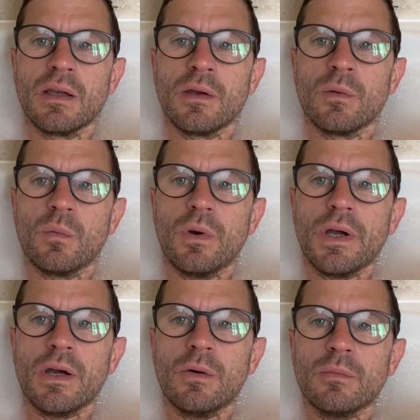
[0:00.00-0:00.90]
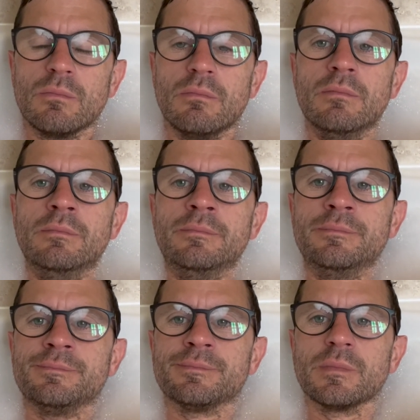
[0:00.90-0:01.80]
Well,
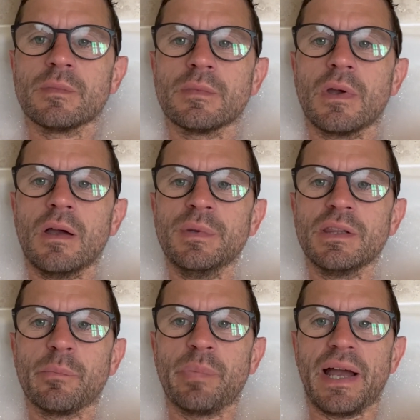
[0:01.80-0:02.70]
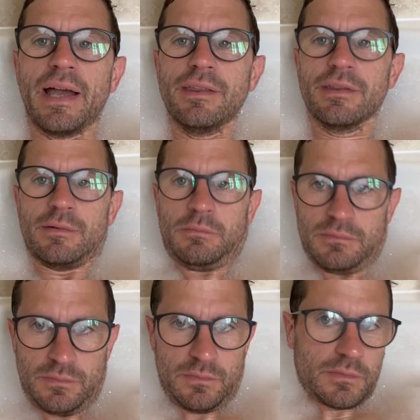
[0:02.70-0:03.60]
I'm in the bath,
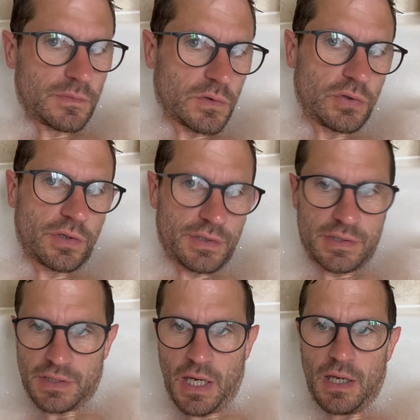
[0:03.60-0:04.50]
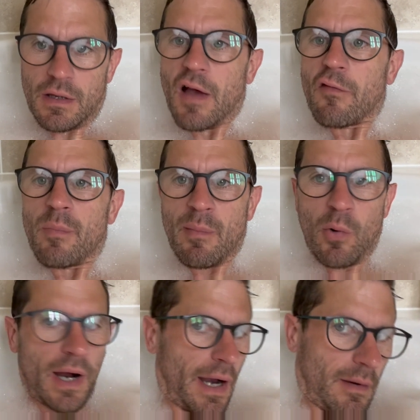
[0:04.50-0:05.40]
as you can see. I have a bubble
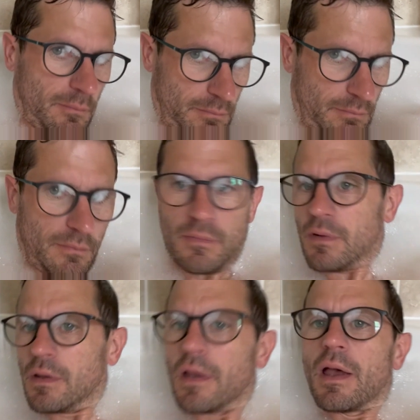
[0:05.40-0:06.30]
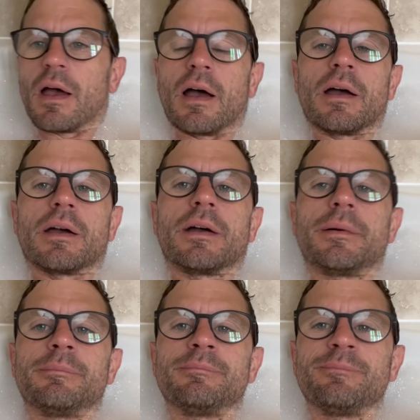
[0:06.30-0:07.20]
hat.
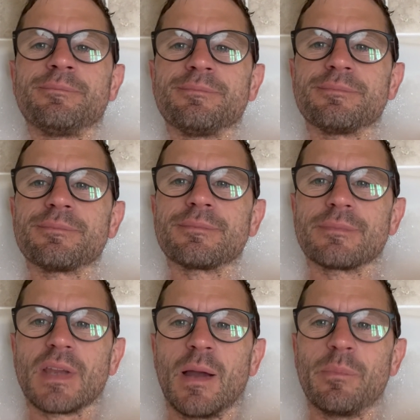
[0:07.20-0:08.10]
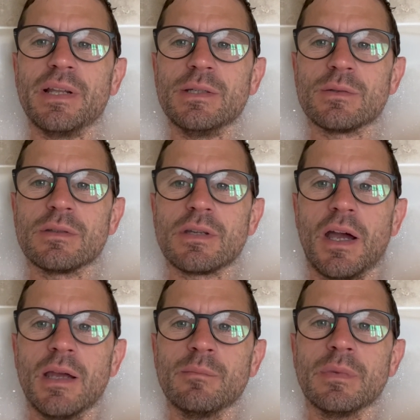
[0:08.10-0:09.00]
I'm pleased with the
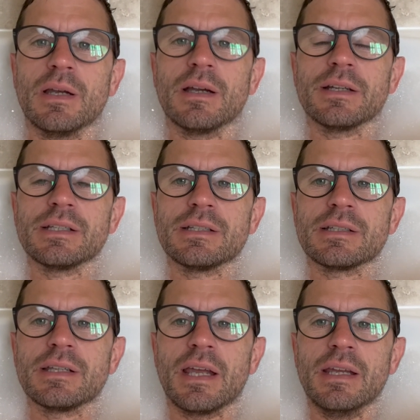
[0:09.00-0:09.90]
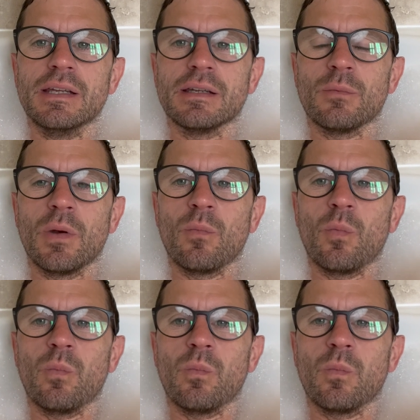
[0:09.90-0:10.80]
time I did today. It went
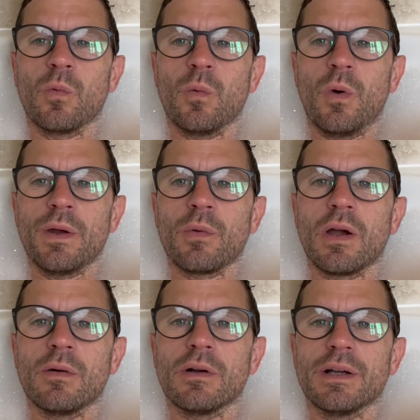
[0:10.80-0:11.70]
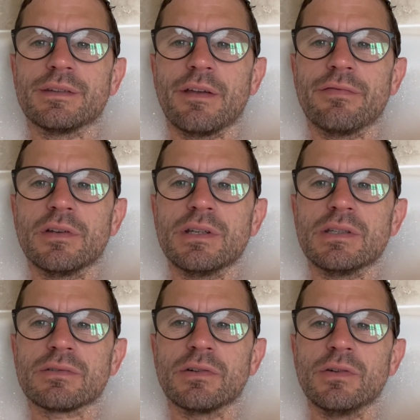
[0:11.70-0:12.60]
quite well. I definitely
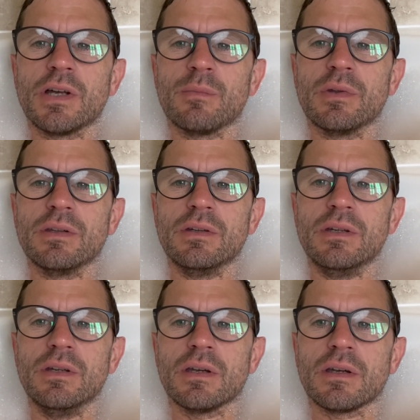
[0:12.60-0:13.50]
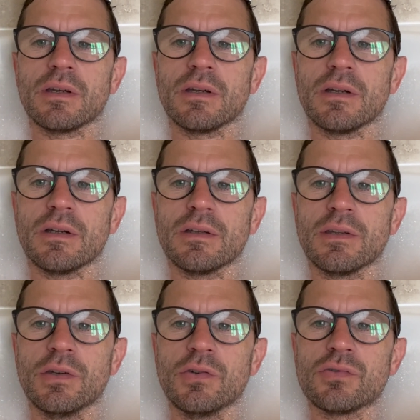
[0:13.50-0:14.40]
screwed up the
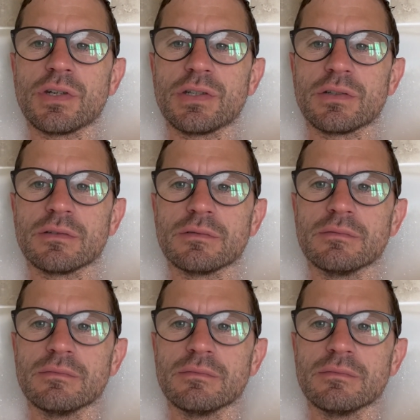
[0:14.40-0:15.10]
nutrition